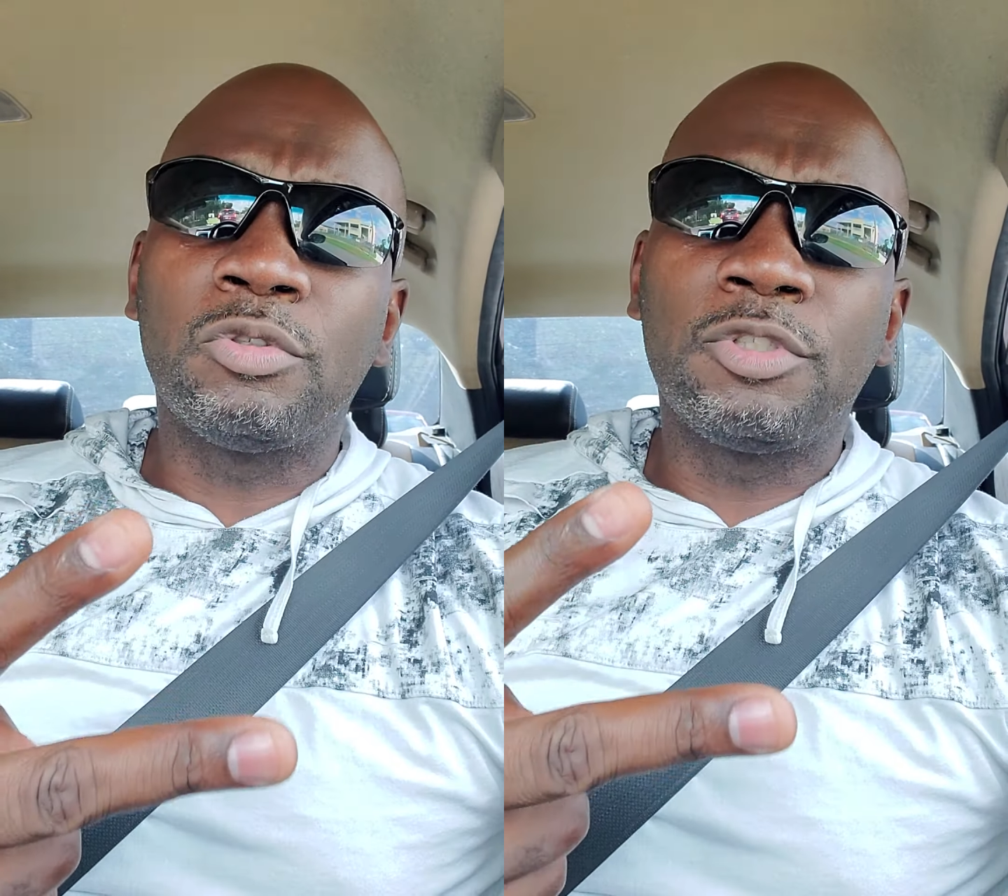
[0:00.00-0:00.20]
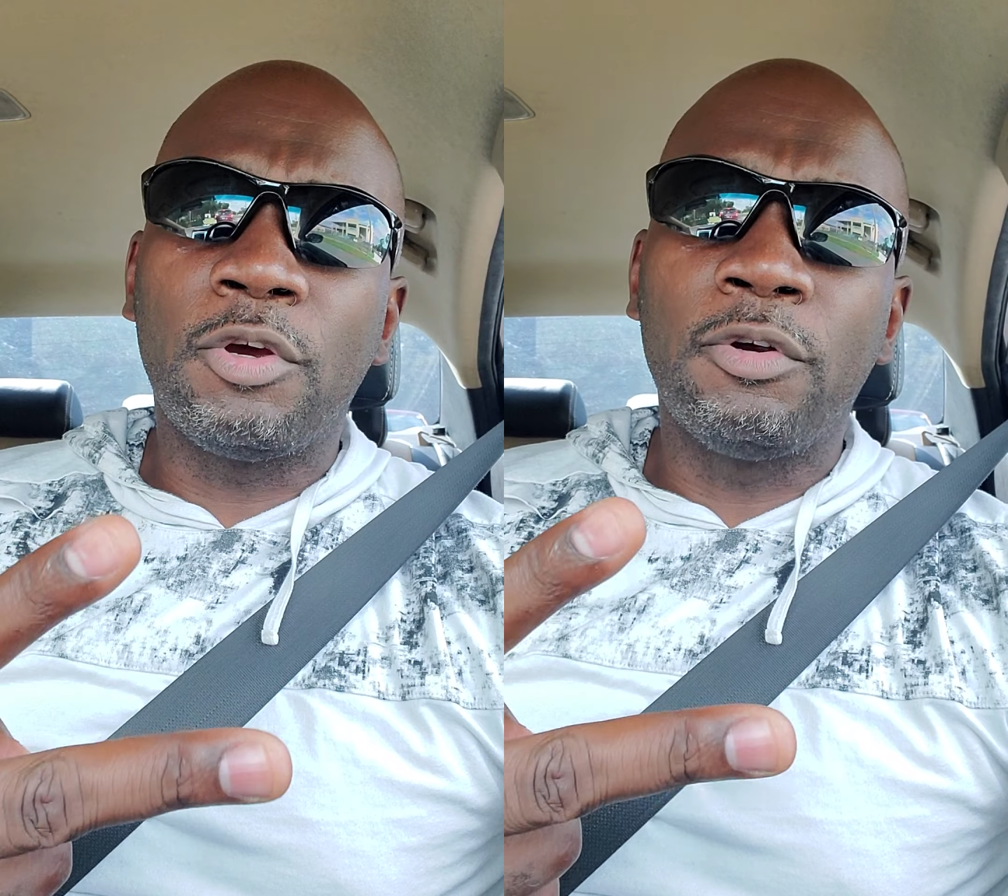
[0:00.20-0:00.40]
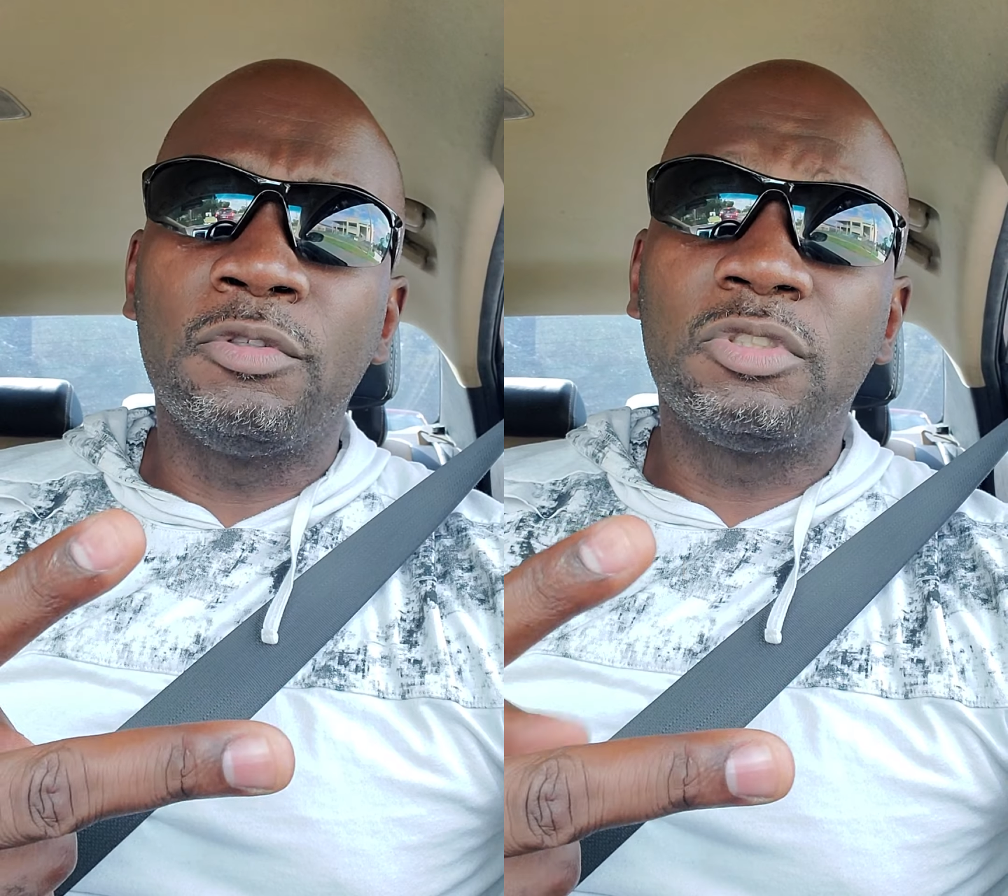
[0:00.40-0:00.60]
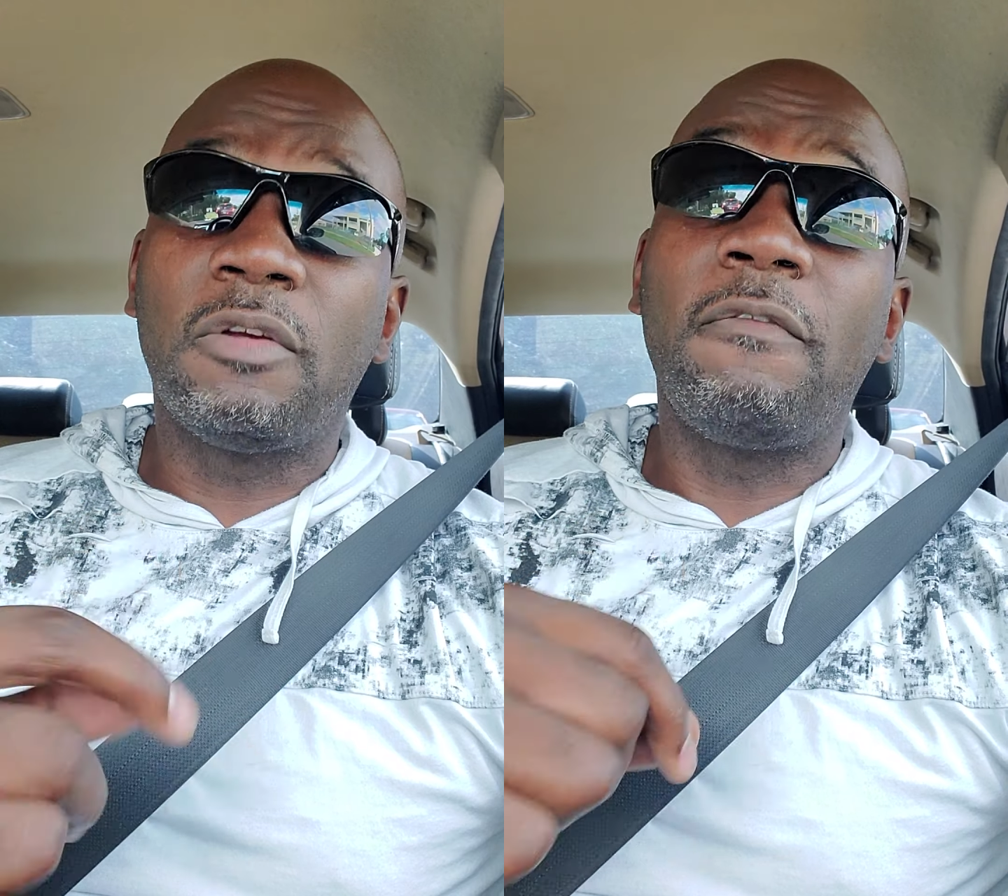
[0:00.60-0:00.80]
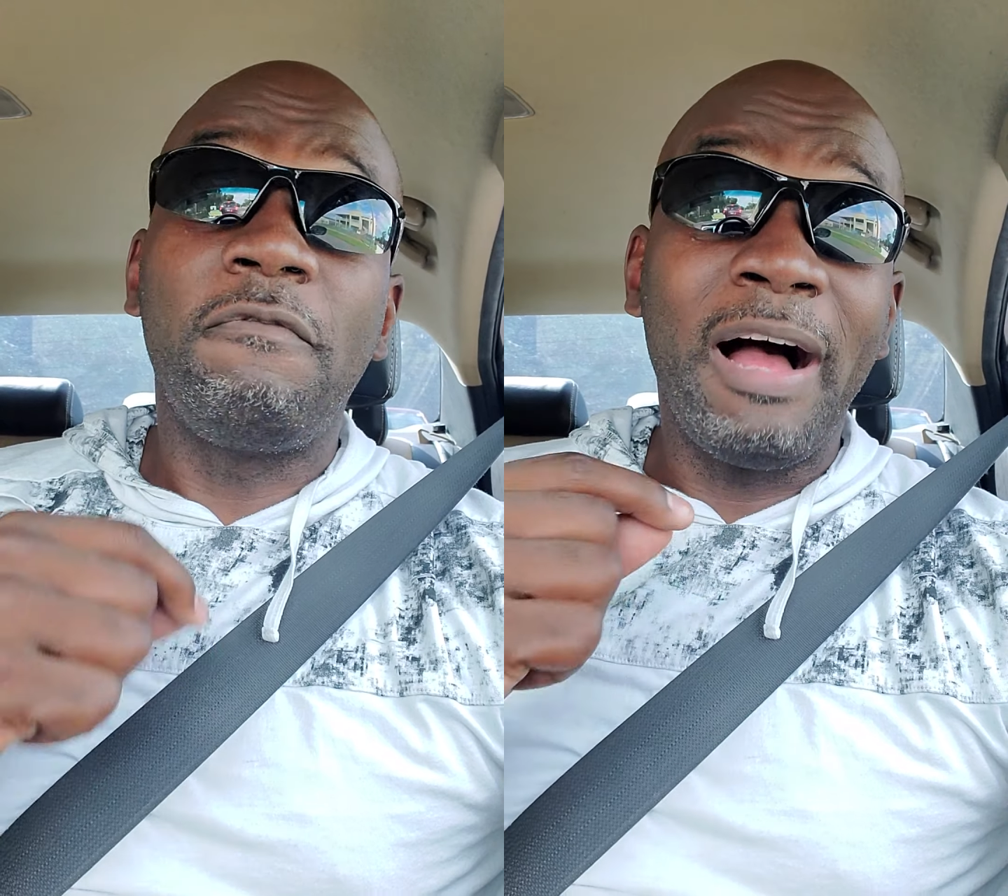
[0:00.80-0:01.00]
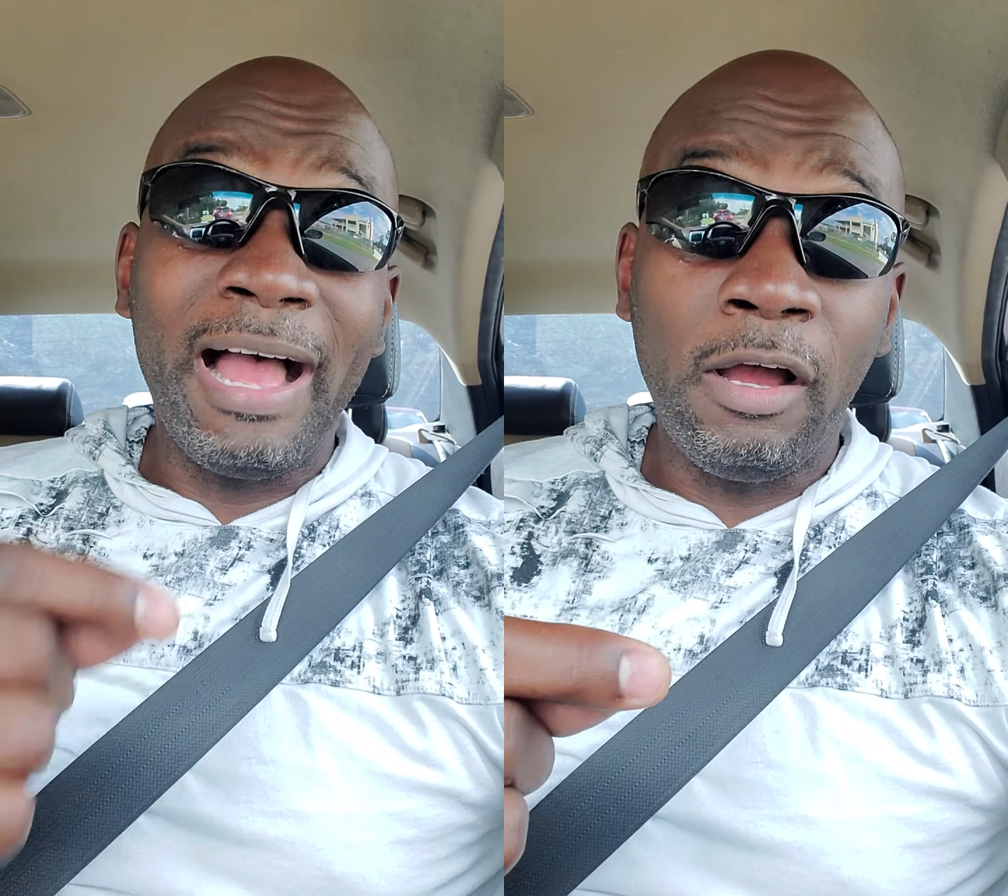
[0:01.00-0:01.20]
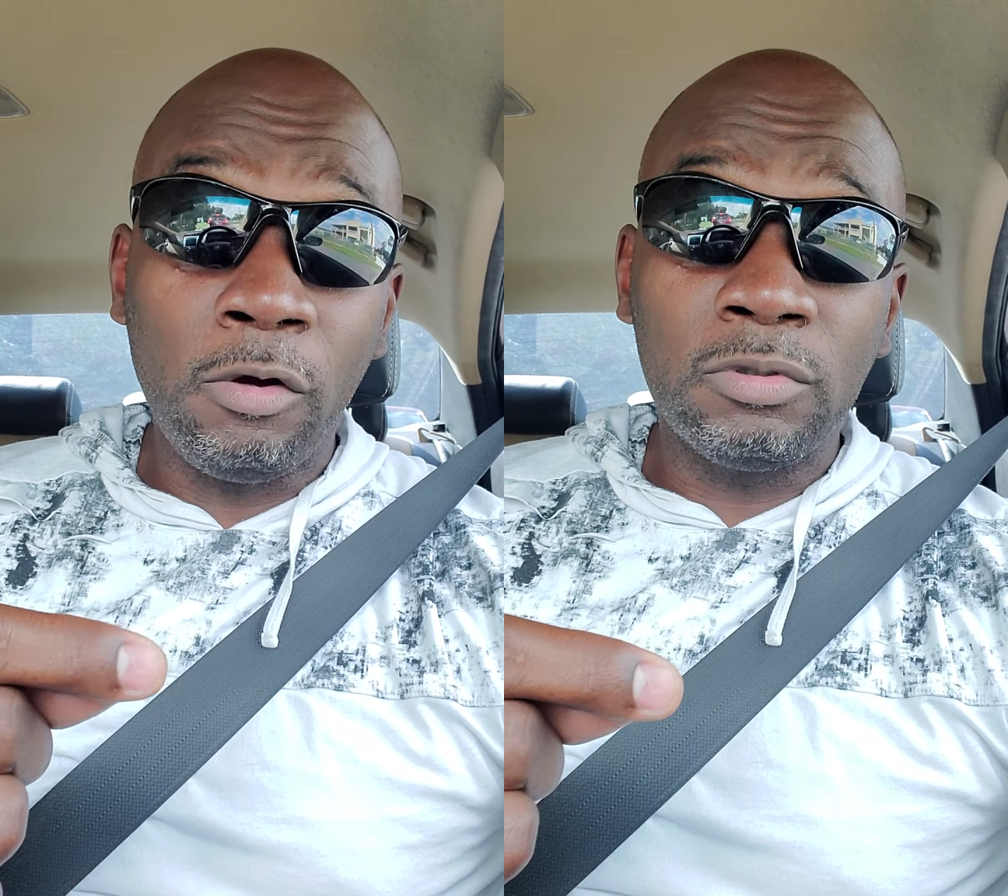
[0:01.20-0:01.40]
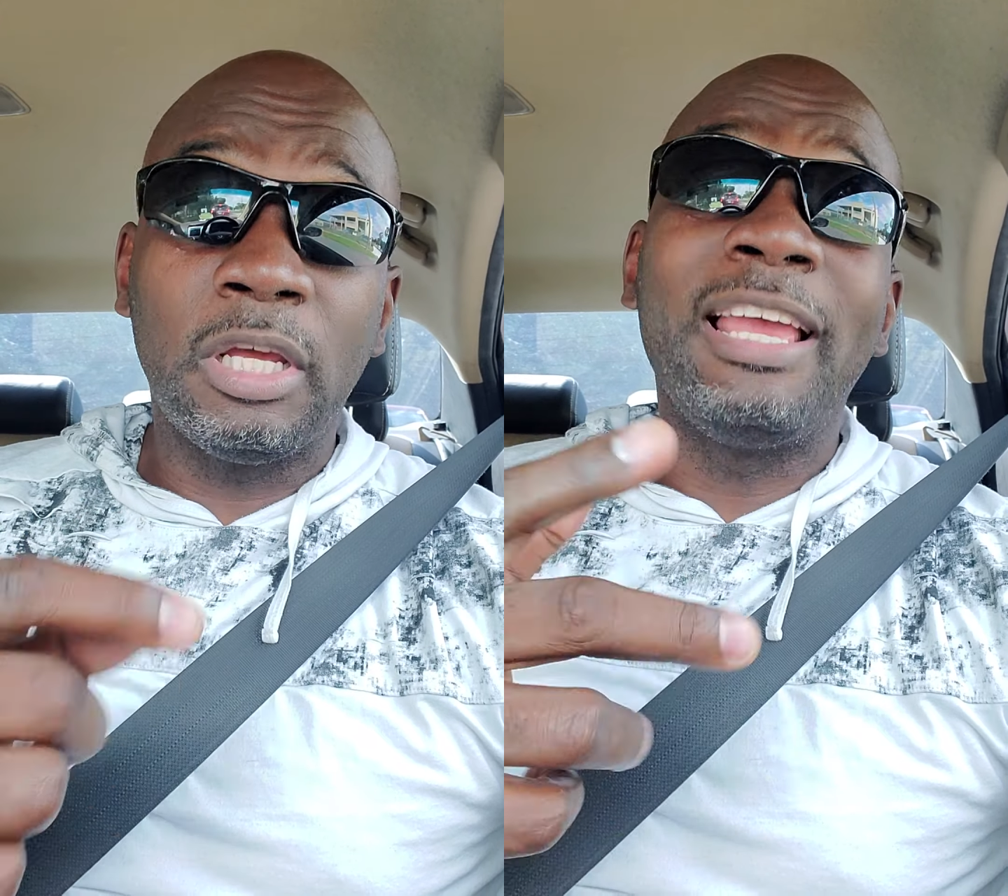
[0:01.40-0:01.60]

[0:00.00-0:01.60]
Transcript: returns filed,